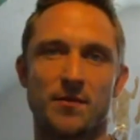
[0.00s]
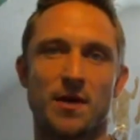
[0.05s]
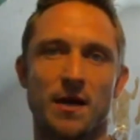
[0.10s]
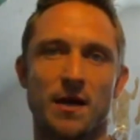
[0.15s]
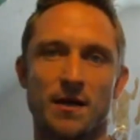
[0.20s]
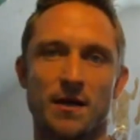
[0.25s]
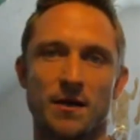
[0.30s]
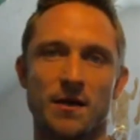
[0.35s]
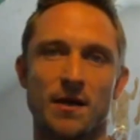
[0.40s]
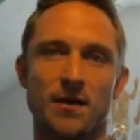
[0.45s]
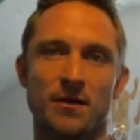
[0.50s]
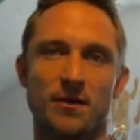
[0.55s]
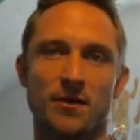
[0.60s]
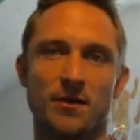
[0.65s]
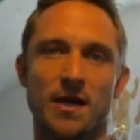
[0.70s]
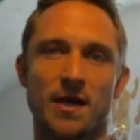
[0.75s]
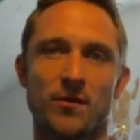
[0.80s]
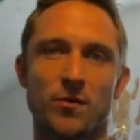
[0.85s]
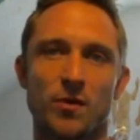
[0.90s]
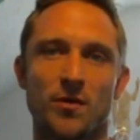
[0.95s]
kind of narrow
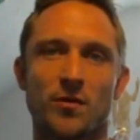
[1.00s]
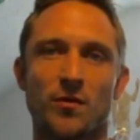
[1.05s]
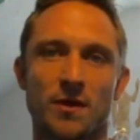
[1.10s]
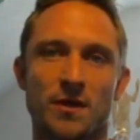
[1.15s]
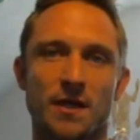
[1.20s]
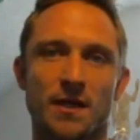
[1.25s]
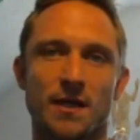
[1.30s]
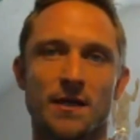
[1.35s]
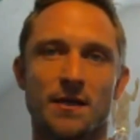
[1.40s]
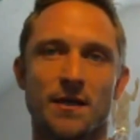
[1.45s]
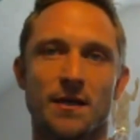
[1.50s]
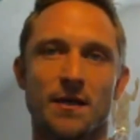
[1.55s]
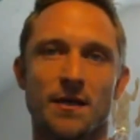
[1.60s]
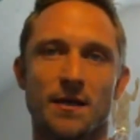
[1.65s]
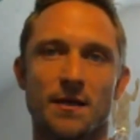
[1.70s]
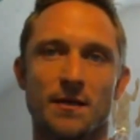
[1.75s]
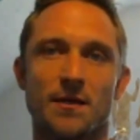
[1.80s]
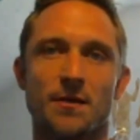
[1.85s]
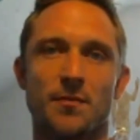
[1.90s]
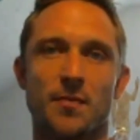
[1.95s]
down where we think
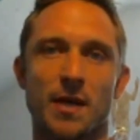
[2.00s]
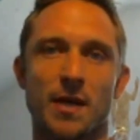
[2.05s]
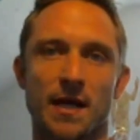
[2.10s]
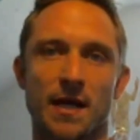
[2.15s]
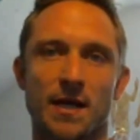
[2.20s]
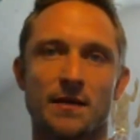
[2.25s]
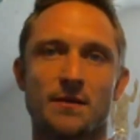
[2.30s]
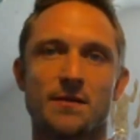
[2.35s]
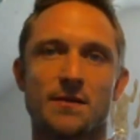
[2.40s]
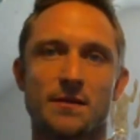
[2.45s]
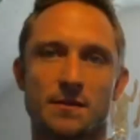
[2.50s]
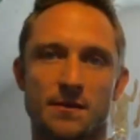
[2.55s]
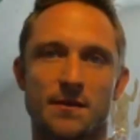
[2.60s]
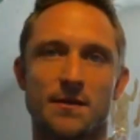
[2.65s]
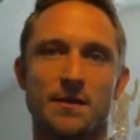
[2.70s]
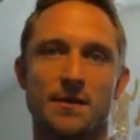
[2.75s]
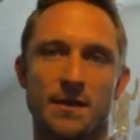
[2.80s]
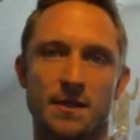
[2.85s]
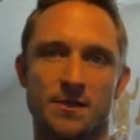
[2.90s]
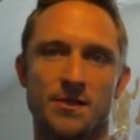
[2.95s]
the pains
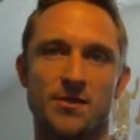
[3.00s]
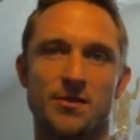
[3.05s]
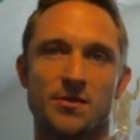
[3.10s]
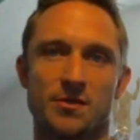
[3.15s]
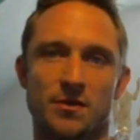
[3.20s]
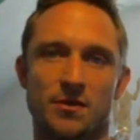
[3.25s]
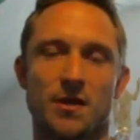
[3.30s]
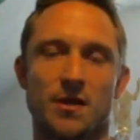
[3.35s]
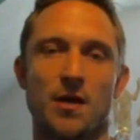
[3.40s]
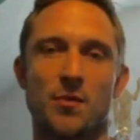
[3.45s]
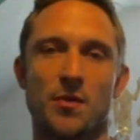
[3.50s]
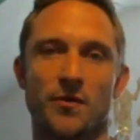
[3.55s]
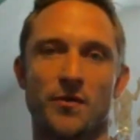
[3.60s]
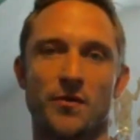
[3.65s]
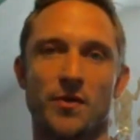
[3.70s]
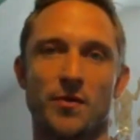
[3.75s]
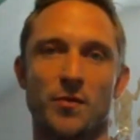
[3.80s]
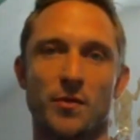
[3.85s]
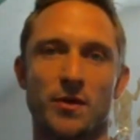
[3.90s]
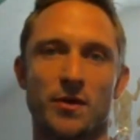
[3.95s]
and issues are coming
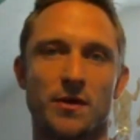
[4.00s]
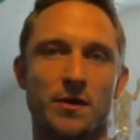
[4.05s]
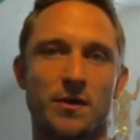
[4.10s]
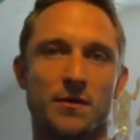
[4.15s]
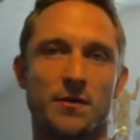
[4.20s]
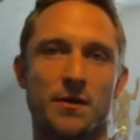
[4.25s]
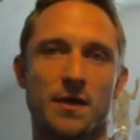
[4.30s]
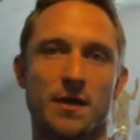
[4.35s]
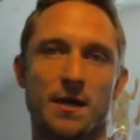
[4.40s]
from with you.